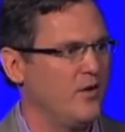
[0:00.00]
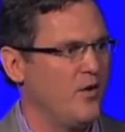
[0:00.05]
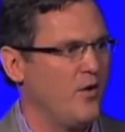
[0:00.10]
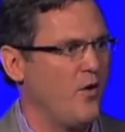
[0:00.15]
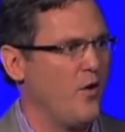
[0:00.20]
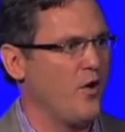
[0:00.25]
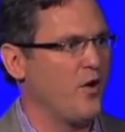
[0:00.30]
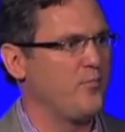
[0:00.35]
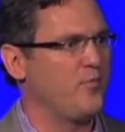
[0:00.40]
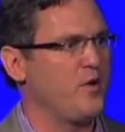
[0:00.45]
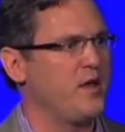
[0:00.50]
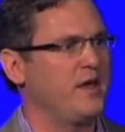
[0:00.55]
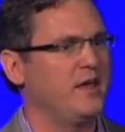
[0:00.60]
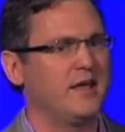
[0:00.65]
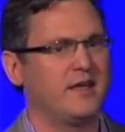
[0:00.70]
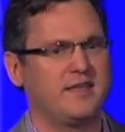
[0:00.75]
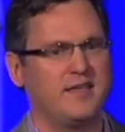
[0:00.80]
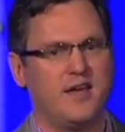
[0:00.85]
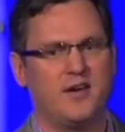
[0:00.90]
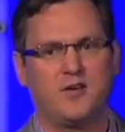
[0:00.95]
or to bring in
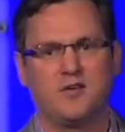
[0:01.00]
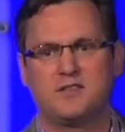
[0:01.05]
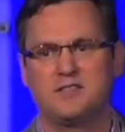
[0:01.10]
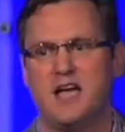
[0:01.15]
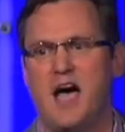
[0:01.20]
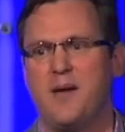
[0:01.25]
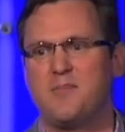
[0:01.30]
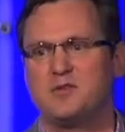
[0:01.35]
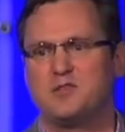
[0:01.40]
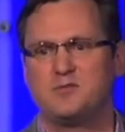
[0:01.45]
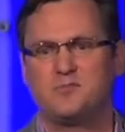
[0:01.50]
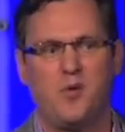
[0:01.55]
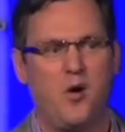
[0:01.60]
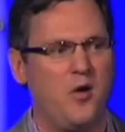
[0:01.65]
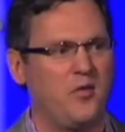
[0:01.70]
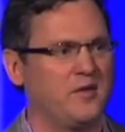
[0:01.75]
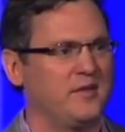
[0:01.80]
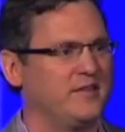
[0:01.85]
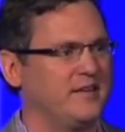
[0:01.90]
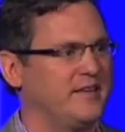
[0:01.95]
a kicker, Tommy
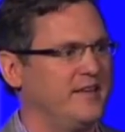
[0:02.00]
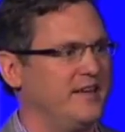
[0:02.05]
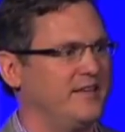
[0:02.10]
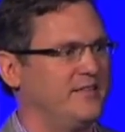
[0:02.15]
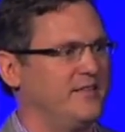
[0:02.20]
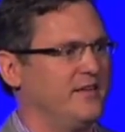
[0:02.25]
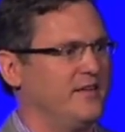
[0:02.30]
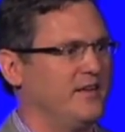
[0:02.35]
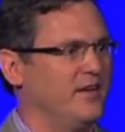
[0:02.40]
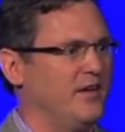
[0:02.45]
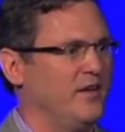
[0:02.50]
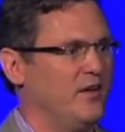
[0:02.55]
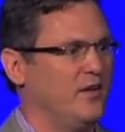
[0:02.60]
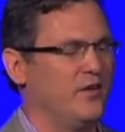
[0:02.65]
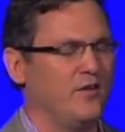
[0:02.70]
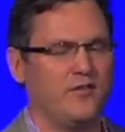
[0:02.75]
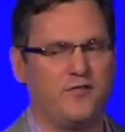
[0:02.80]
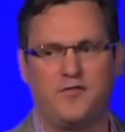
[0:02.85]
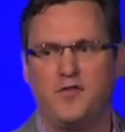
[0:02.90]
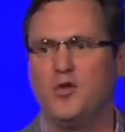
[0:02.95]
Spaulding, to kick the
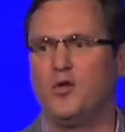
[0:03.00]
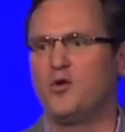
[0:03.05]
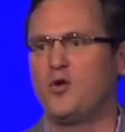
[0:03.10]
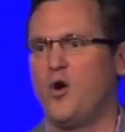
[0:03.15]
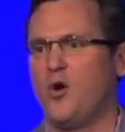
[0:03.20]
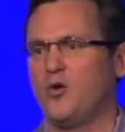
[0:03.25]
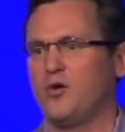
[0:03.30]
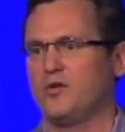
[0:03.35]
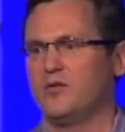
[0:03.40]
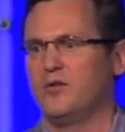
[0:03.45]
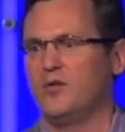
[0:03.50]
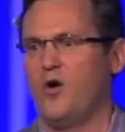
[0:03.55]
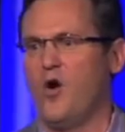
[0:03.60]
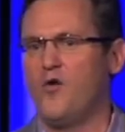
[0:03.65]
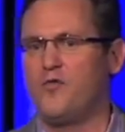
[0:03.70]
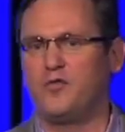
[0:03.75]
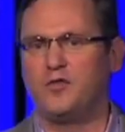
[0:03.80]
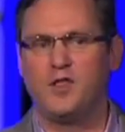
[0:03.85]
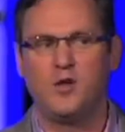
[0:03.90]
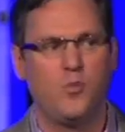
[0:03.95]
field goal and
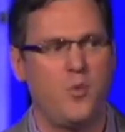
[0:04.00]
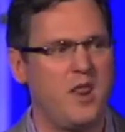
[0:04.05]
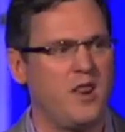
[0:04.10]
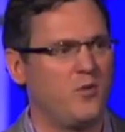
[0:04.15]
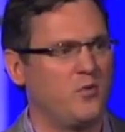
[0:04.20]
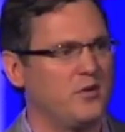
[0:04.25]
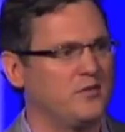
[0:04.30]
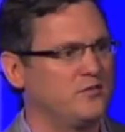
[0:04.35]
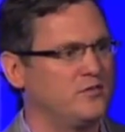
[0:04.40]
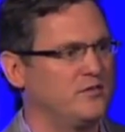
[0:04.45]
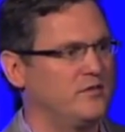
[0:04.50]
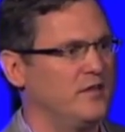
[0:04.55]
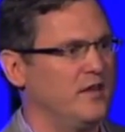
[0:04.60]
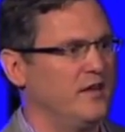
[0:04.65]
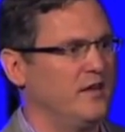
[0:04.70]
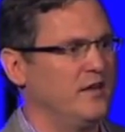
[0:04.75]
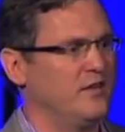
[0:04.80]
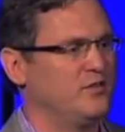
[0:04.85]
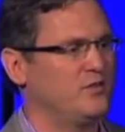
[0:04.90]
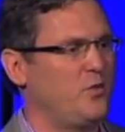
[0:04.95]
hopefully win it with
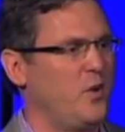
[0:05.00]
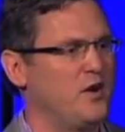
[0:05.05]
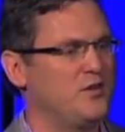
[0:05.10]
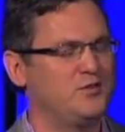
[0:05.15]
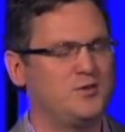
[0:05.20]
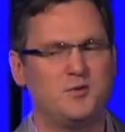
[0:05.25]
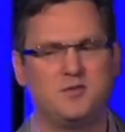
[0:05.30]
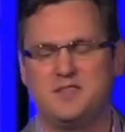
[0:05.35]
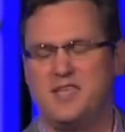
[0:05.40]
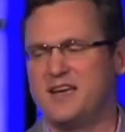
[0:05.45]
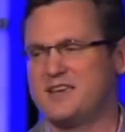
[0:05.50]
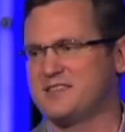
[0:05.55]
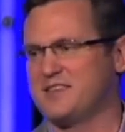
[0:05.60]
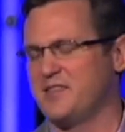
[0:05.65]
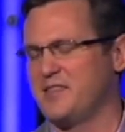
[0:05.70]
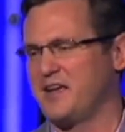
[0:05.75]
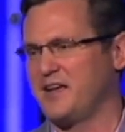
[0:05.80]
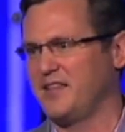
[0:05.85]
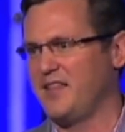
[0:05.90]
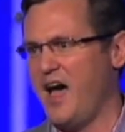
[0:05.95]
22 ticks on
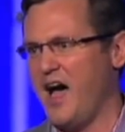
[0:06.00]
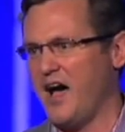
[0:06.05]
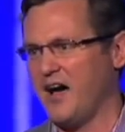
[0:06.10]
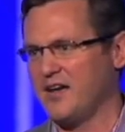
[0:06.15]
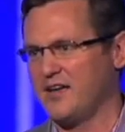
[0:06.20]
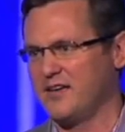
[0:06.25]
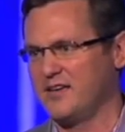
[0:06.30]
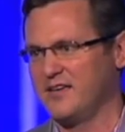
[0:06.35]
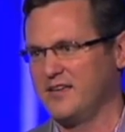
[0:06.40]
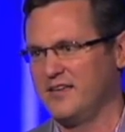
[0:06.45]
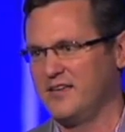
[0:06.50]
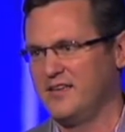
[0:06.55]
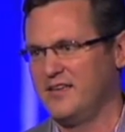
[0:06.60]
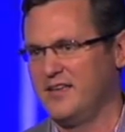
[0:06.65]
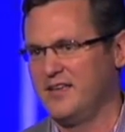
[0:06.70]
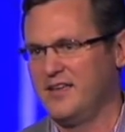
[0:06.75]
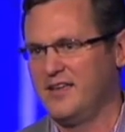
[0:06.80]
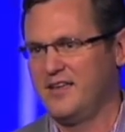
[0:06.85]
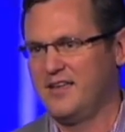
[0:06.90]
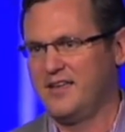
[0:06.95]
the clock.
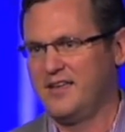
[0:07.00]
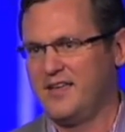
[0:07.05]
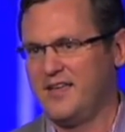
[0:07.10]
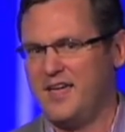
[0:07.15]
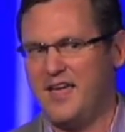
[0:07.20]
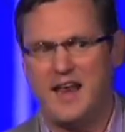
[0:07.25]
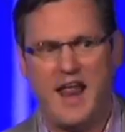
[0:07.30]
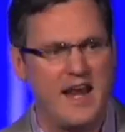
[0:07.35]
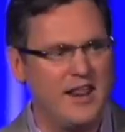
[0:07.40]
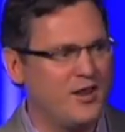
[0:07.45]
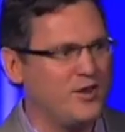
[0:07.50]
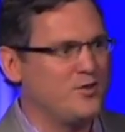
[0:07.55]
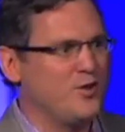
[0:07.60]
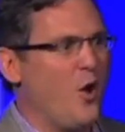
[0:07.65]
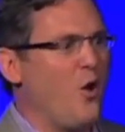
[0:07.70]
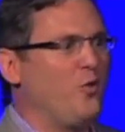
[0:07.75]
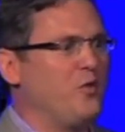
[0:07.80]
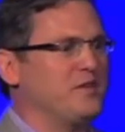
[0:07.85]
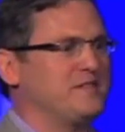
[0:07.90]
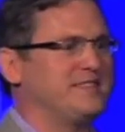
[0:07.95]
And I didn't
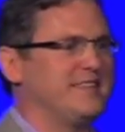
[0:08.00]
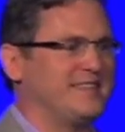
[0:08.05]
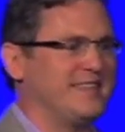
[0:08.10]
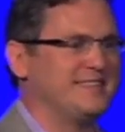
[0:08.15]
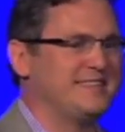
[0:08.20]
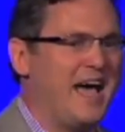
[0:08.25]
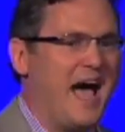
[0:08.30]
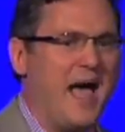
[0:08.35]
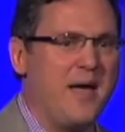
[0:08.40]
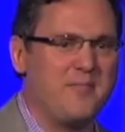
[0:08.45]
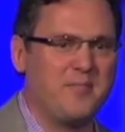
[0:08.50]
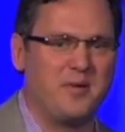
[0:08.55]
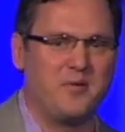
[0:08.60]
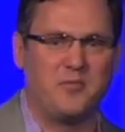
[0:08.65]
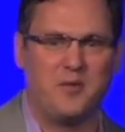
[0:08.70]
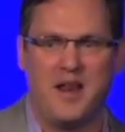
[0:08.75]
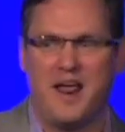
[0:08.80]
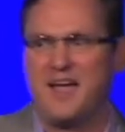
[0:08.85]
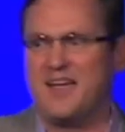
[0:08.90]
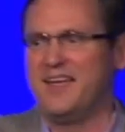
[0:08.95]
know this at the time, but
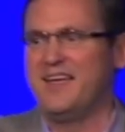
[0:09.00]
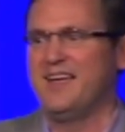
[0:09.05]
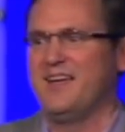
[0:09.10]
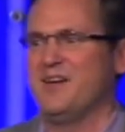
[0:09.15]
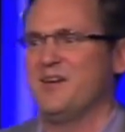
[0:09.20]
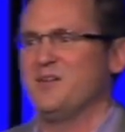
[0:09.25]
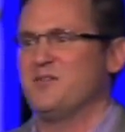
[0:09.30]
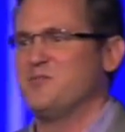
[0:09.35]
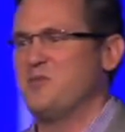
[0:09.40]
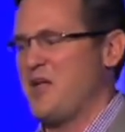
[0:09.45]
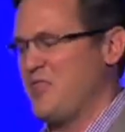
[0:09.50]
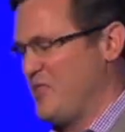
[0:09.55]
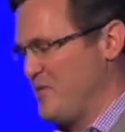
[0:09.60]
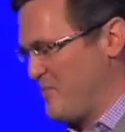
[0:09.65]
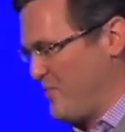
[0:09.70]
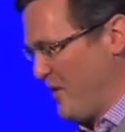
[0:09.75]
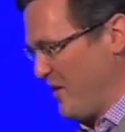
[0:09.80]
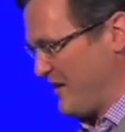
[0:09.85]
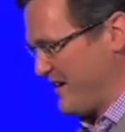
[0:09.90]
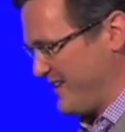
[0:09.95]
when I read the
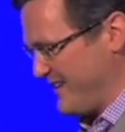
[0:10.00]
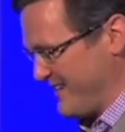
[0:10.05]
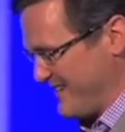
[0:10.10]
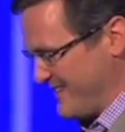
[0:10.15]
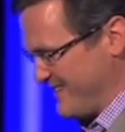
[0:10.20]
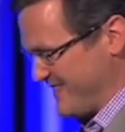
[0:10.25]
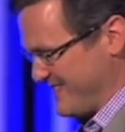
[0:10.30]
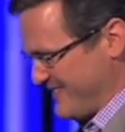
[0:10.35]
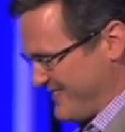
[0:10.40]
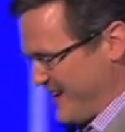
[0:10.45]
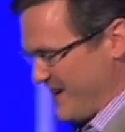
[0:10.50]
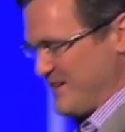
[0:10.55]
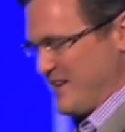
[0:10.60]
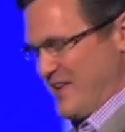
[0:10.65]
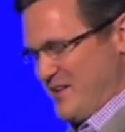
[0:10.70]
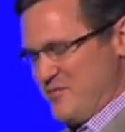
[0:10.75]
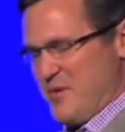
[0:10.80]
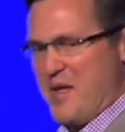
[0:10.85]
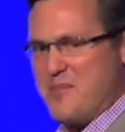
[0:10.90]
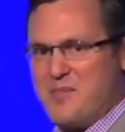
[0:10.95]
book and
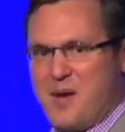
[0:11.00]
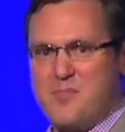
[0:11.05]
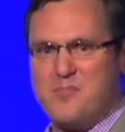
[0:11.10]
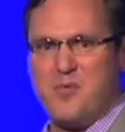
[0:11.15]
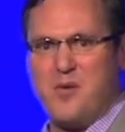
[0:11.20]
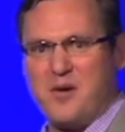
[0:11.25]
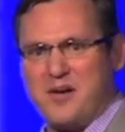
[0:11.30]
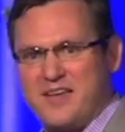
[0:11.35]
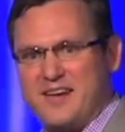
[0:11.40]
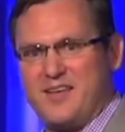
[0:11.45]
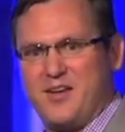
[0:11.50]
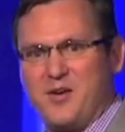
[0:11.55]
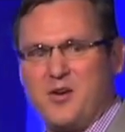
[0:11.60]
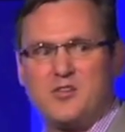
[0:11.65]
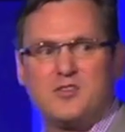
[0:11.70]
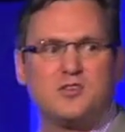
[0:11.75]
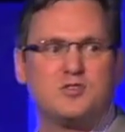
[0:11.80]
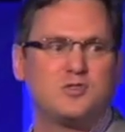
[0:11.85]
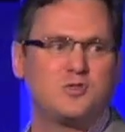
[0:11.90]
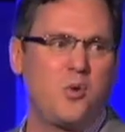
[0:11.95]
he read my book and he
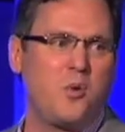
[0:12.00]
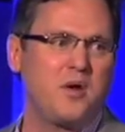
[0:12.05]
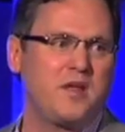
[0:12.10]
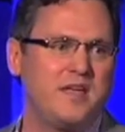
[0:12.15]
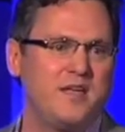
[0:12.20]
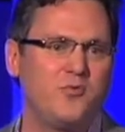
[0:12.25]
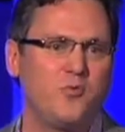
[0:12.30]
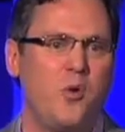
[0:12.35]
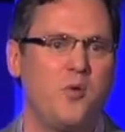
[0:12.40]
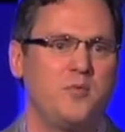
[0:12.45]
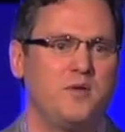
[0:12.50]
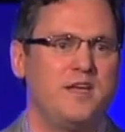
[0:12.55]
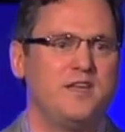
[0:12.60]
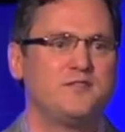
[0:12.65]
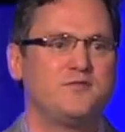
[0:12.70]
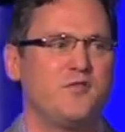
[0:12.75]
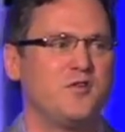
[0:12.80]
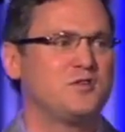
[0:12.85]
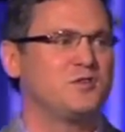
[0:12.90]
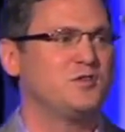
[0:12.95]
heard the story, he wrote
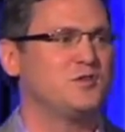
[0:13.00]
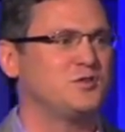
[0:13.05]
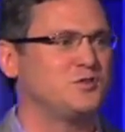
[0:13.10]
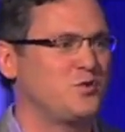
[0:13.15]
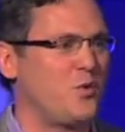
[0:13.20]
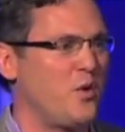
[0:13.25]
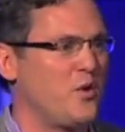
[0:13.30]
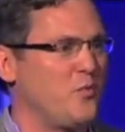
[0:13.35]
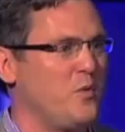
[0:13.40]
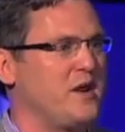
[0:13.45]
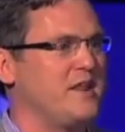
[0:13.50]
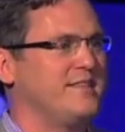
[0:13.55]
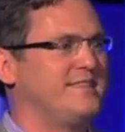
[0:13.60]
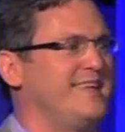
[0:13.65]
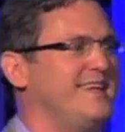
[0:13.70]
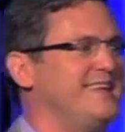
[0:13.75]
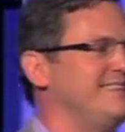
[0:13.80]
his version of the story. And what he did